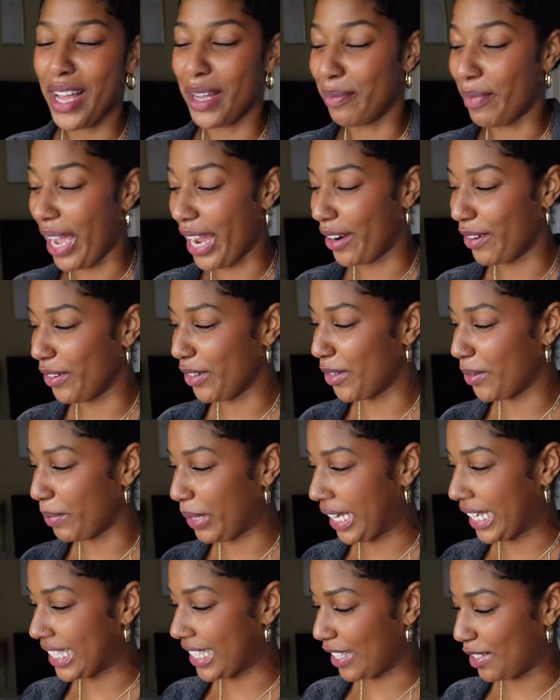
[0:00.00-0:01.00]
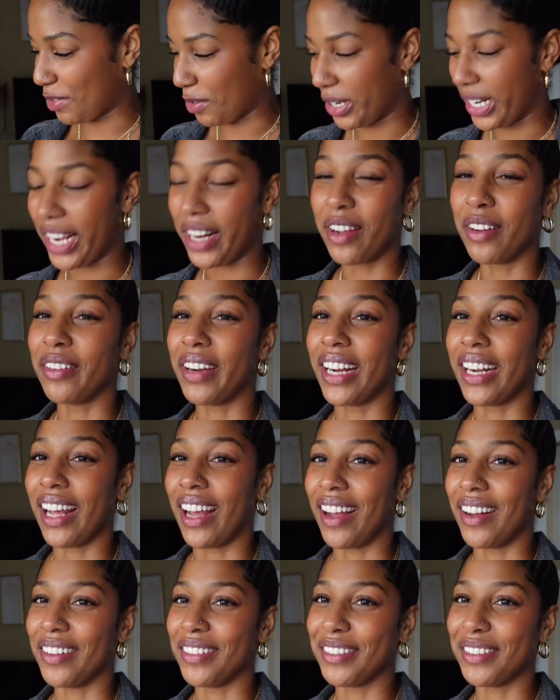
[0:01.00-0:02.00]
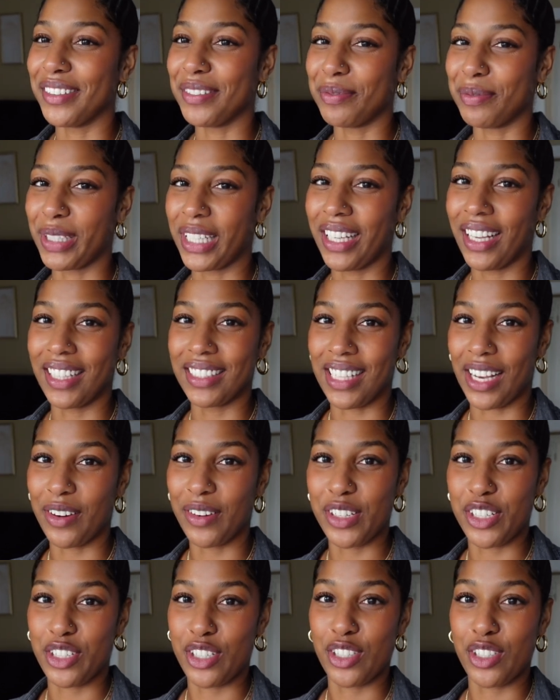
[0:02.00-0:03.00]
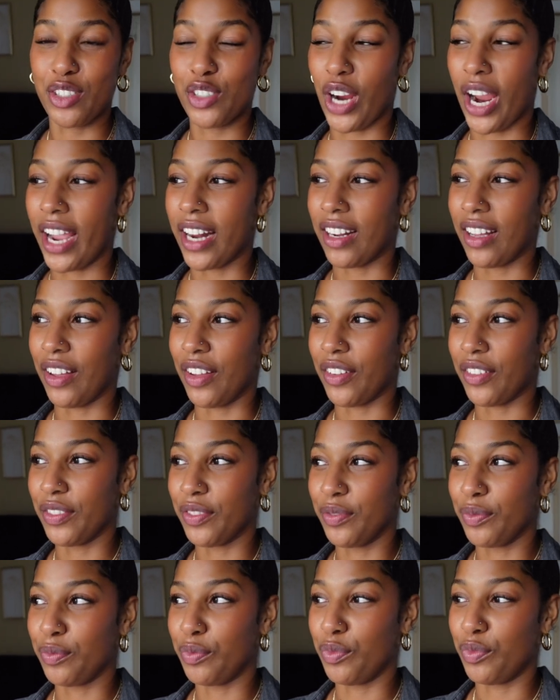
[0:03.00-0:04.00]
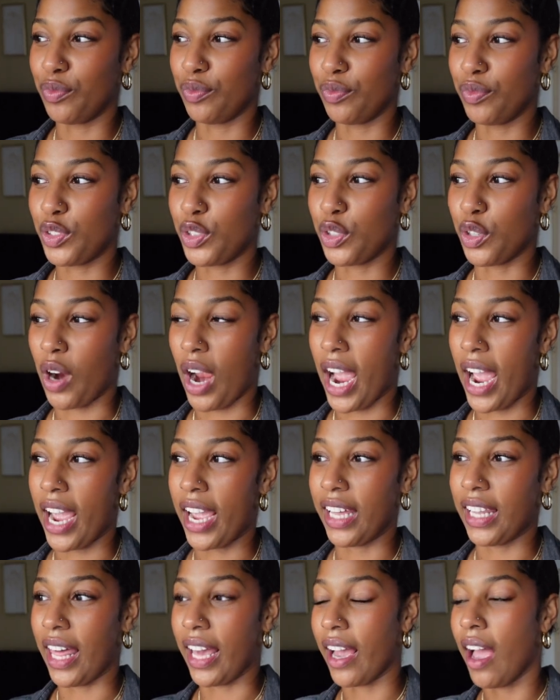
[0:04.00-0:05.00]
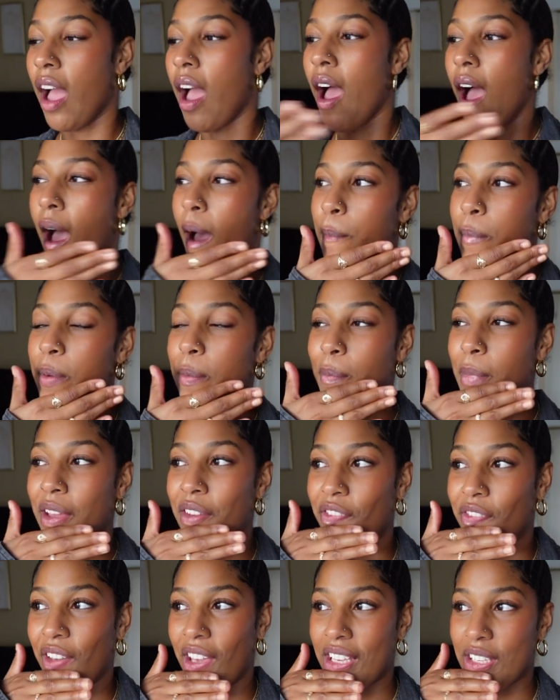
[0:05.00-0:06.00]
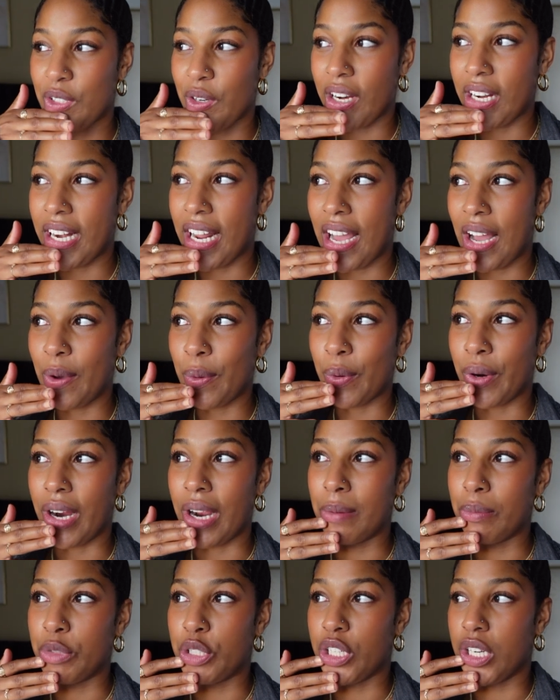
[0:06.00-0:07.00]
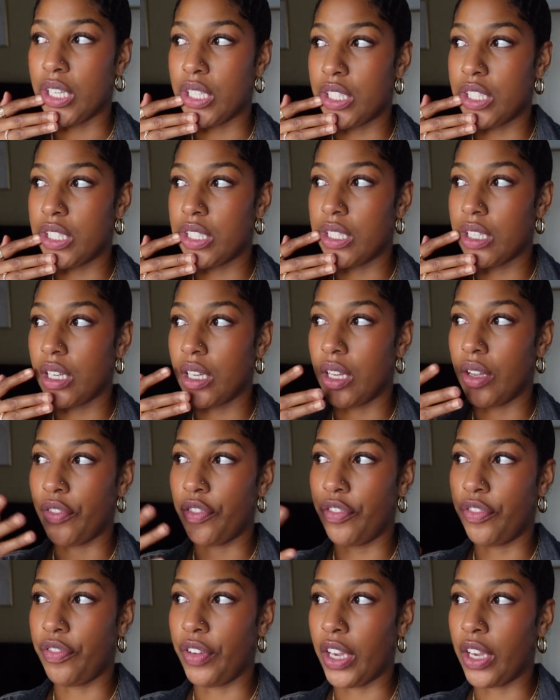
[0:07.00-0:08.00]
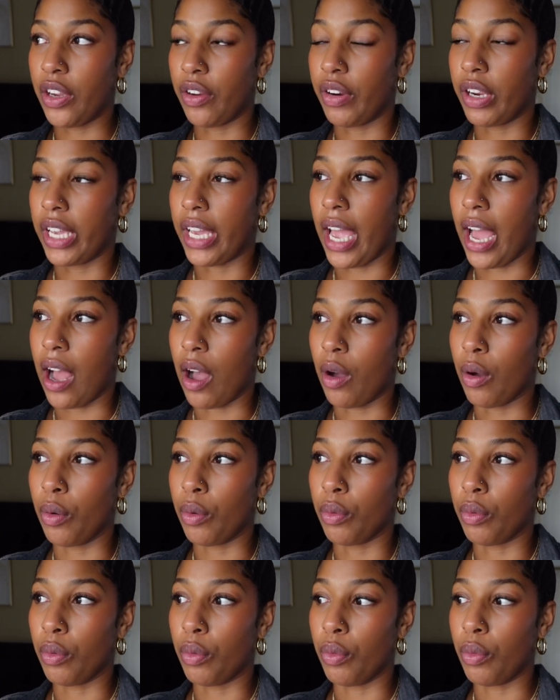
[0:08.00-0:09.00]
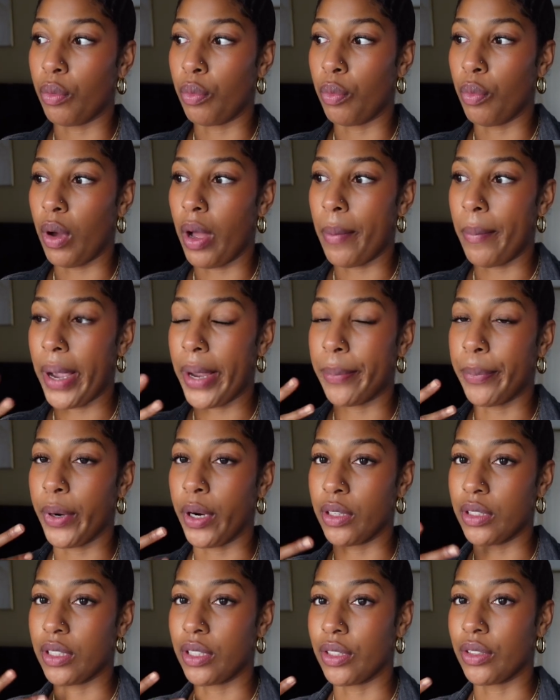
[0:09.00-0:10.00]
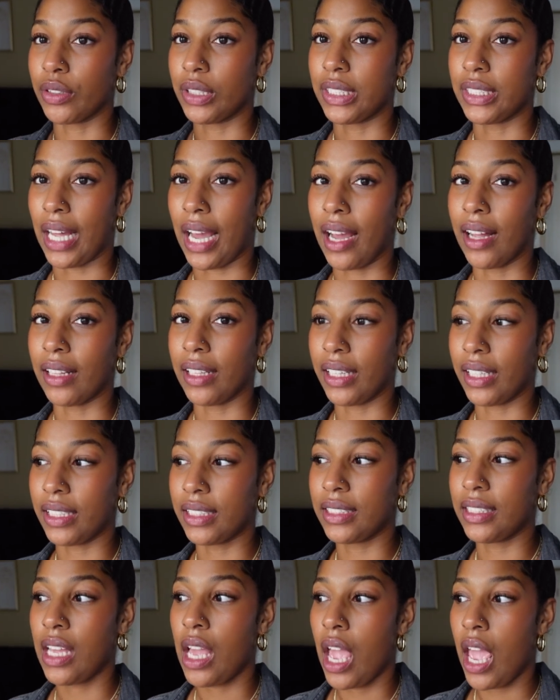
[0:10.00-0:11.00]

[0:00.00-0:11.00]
my room is a tornado right now because I was just trying to try like i'm in my phase right now where i'm just figuring out what my personal style is